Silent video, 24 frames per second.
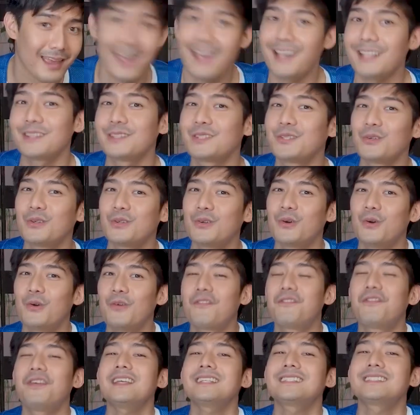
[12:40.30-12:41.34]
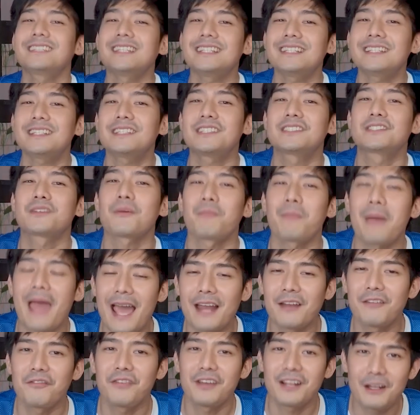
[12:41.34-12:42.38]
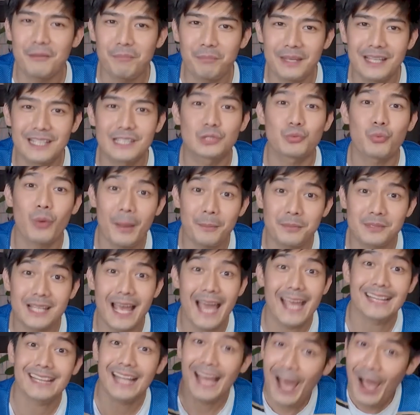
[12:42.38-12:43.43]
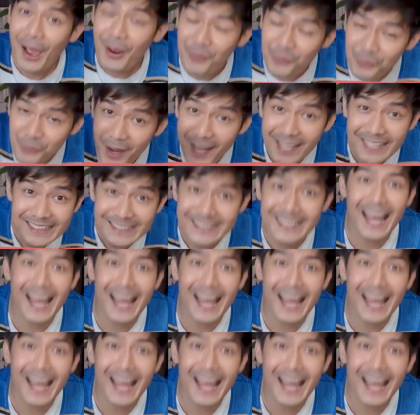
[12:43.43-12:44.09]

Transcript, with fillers: Head to Visit Japan Philippines website right